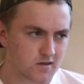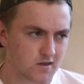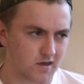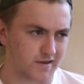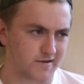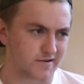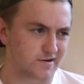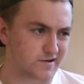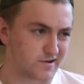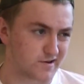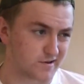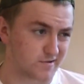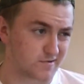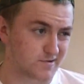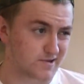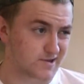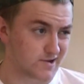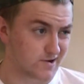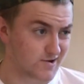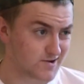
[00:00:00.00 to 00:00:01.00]
Like,
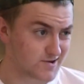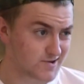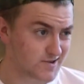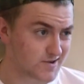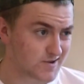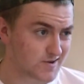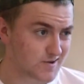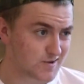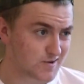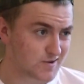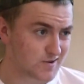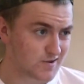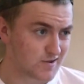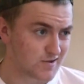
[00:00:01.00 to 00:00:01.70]
dude, seriously?